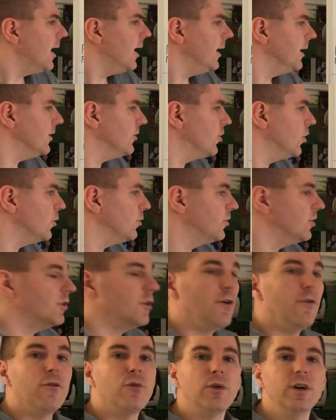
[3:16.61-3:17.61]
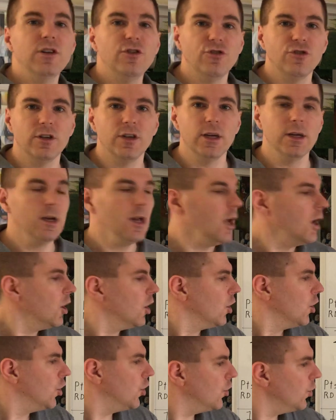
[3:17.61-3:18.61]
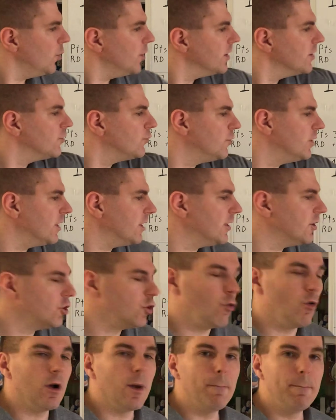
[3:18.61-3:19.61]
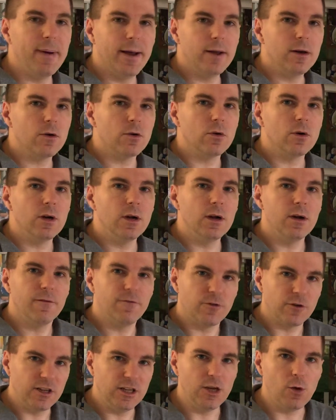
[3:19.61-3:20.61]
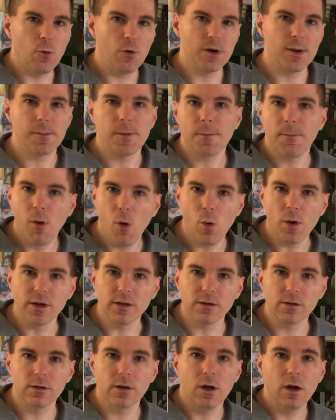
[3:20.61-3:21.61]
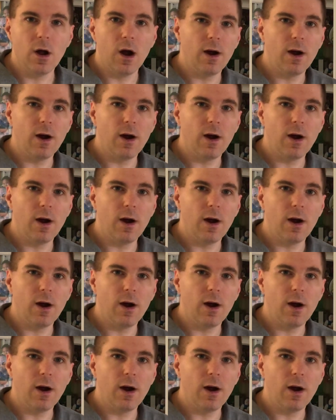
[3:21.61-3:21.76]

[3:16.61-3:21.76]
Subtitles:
And so to differentiate who is really doing better for equal number of points,